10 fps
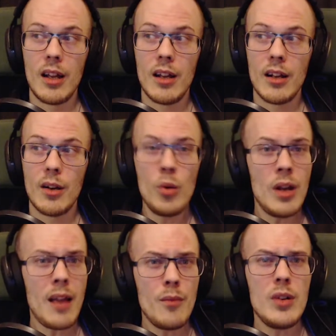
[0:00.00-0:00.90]
or
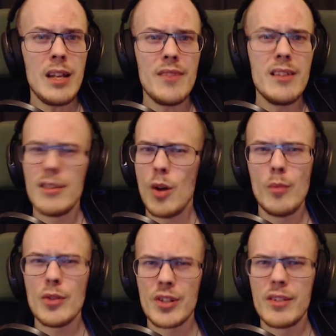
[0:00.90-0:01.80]
I would even
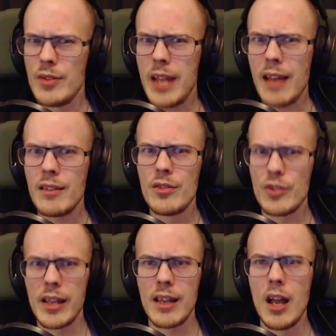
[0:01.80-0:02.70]
almost dare to
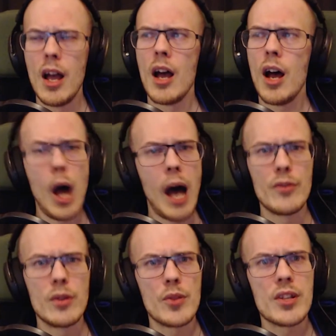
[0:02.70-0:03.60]
say
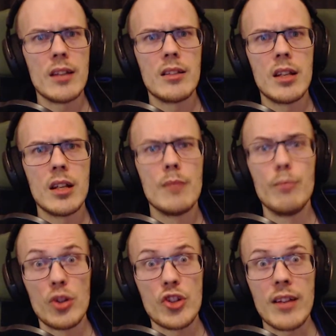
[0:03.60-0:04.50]
100%
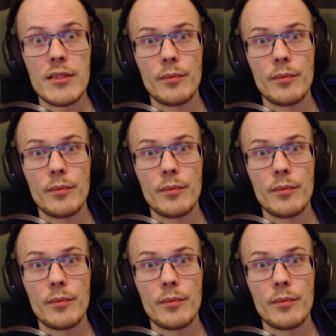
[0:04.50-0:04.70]
bullshit.